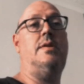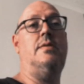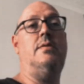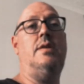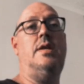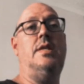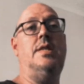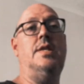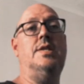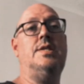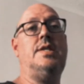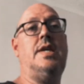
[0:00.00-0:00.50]

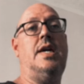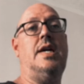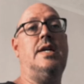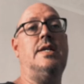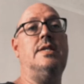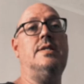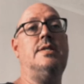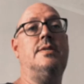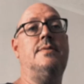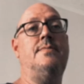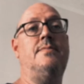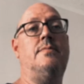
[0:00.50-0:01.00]
In this
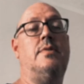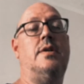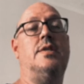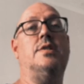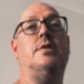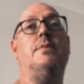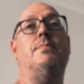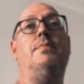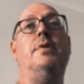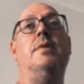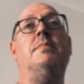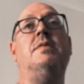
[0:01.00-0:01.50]
case, right?
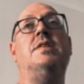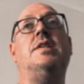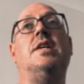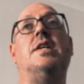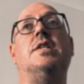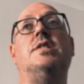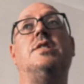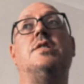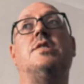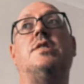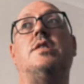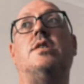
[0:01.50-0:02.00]
So
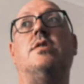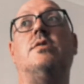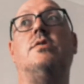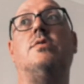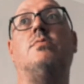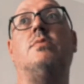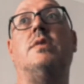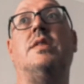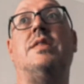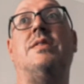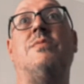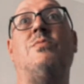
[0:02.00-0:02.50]
permutations are used
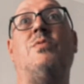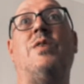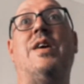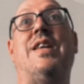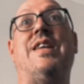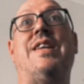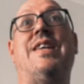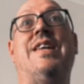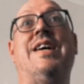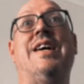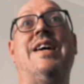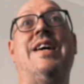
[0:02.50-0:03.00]
when